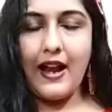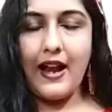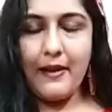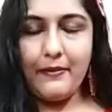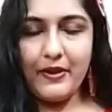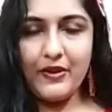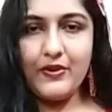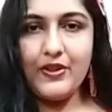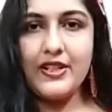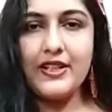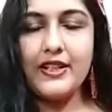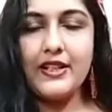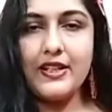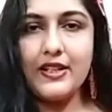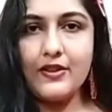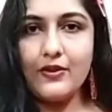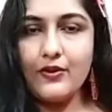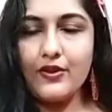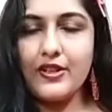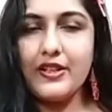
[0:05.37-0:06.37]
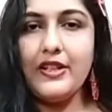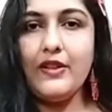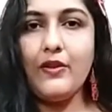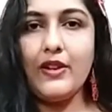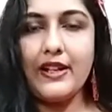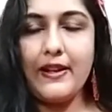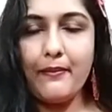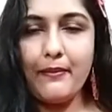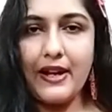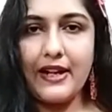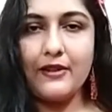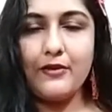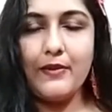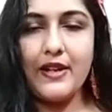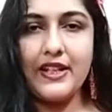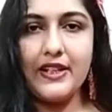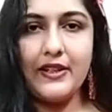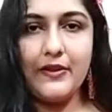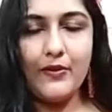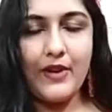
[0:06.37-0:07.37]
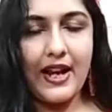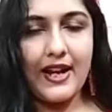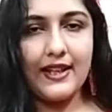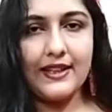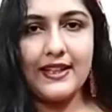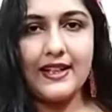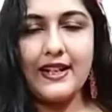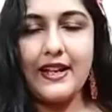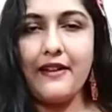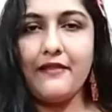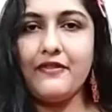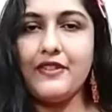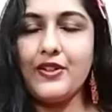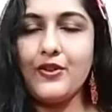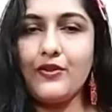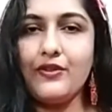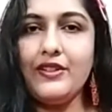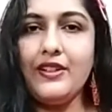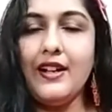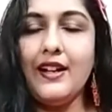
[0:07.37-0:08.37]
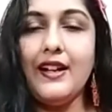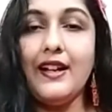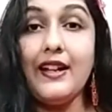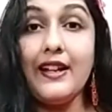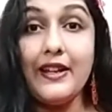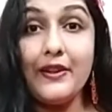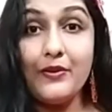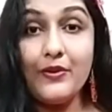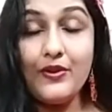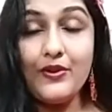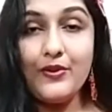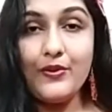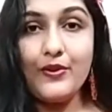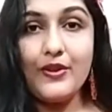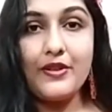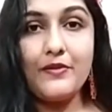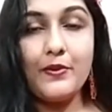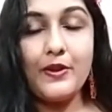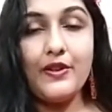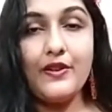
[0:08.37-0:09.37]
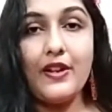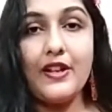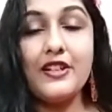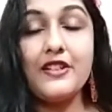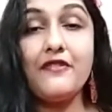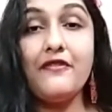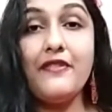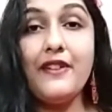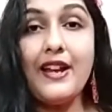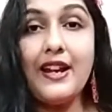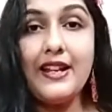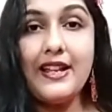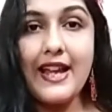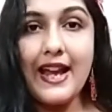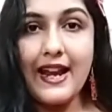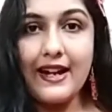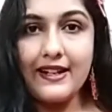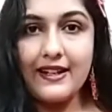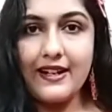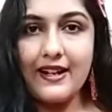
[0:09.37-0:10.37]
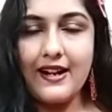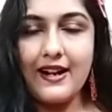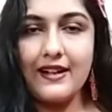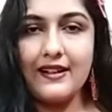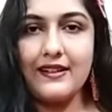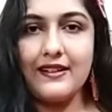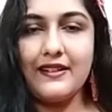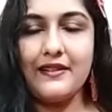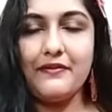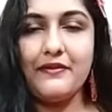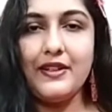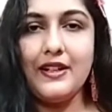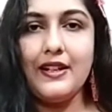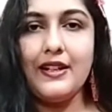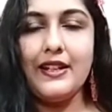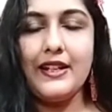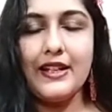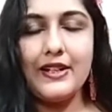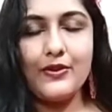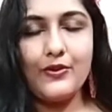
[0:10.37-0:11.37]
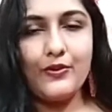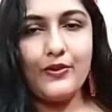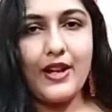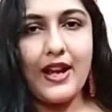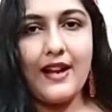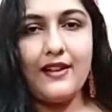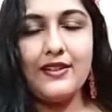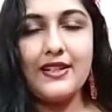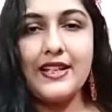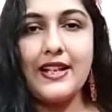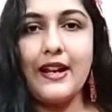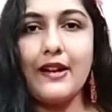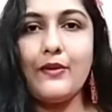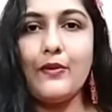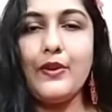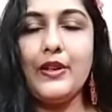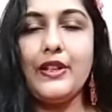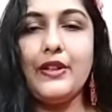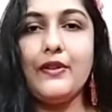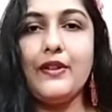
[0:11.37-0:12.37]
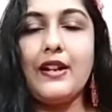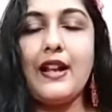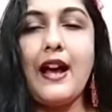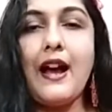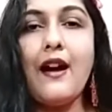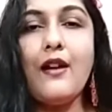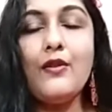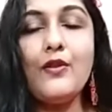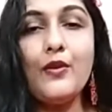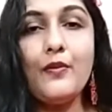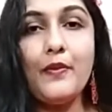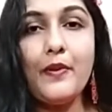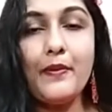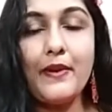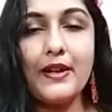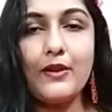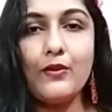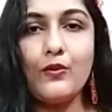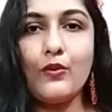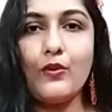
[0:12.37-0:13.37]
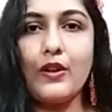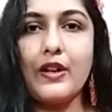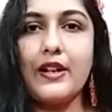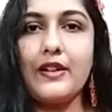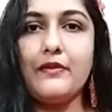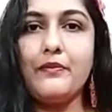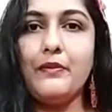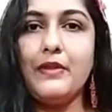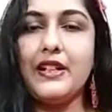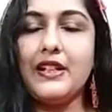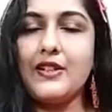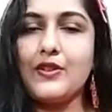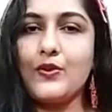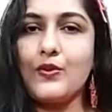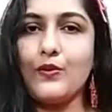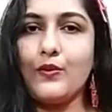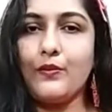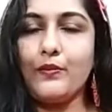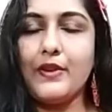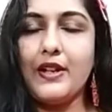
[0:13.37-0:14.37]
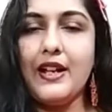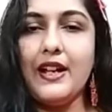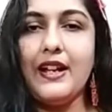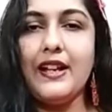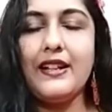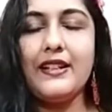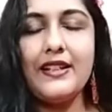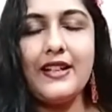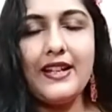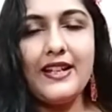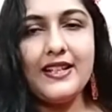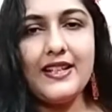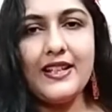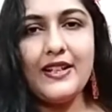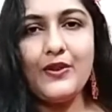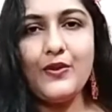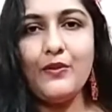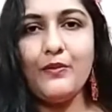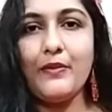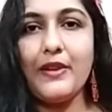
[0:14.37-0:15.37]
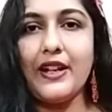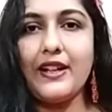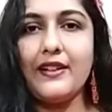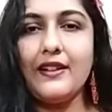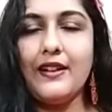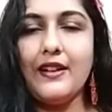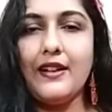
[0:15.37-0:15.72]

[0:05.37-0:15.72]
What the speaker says: Hi beauties, this is Roshni. Welcome back to my new another episode. Today's video is very attractive. Yes, today I'll share with you all how to prepare coconut milk soap. It's easy to make.